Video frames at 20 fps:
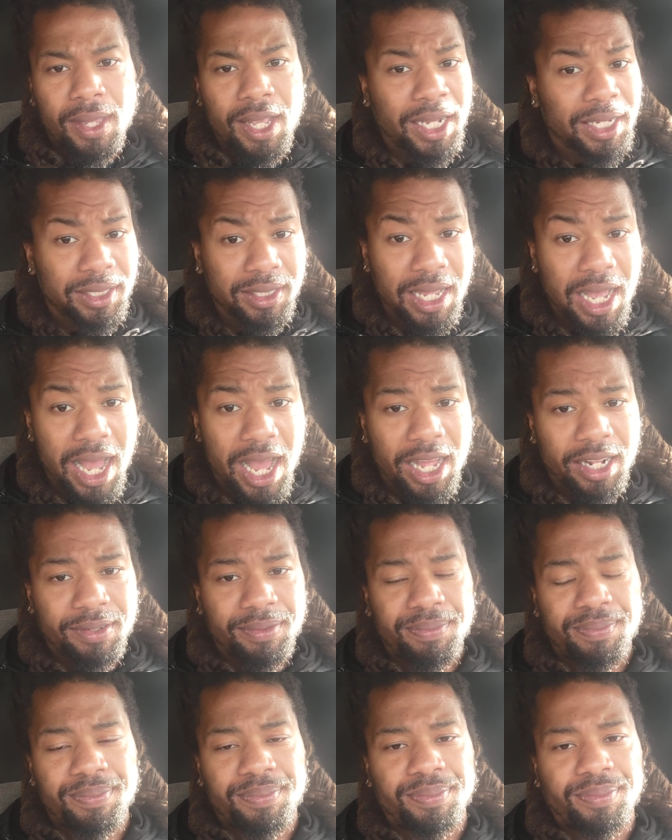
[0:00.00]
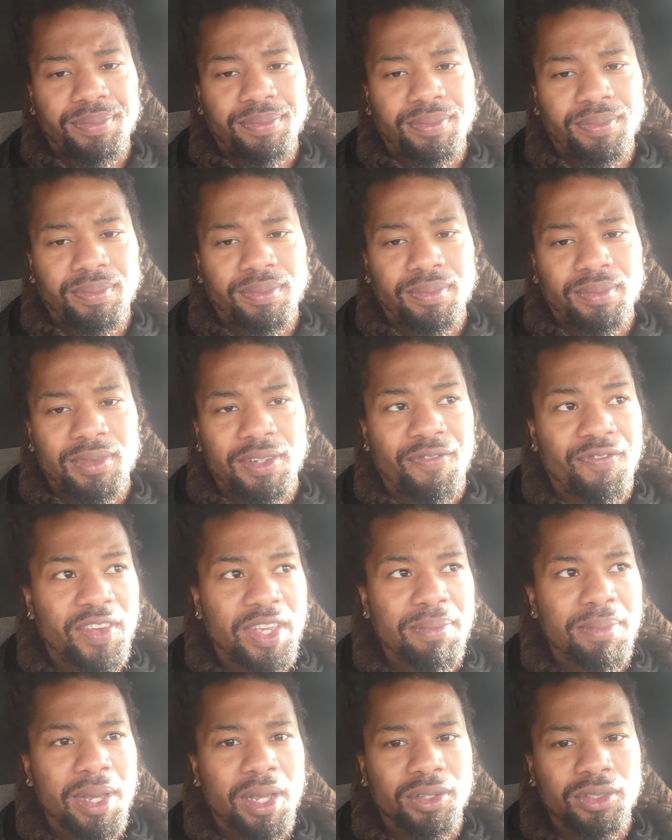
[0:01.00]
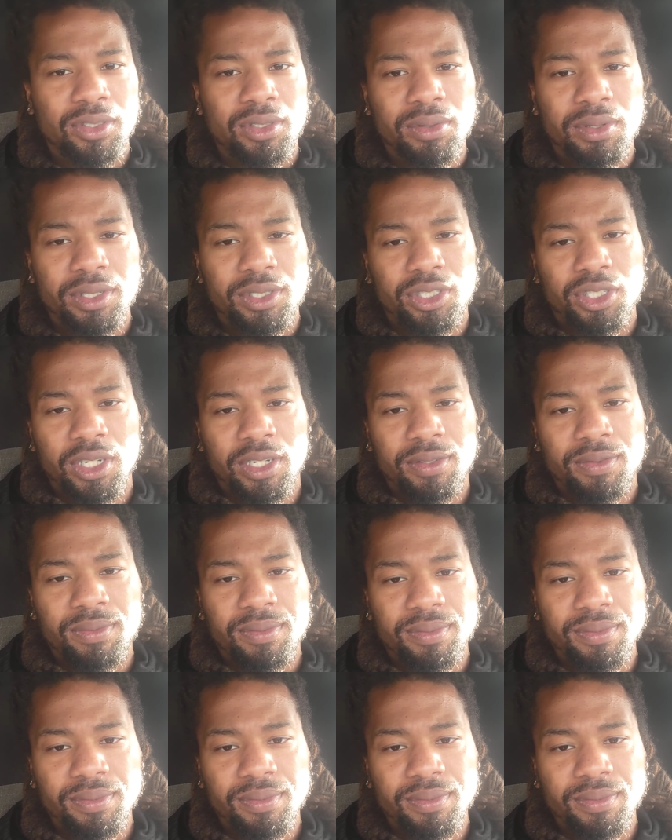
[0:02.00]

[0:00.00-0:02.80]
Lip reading: It's not. The females do the shit.